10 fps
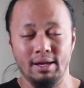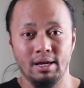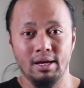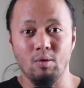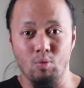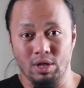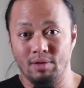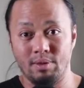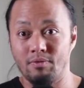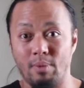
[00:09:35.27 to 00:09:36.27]
We love them
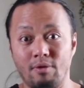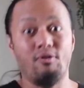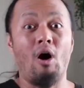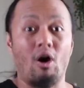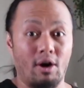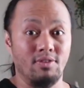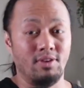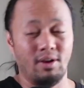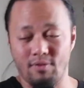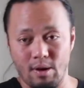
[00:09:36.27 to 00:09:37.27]
from afar instead of
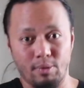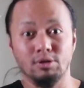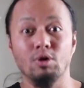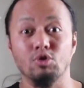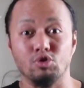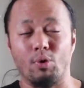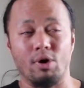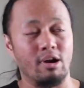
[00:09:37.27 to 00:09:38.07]
up close where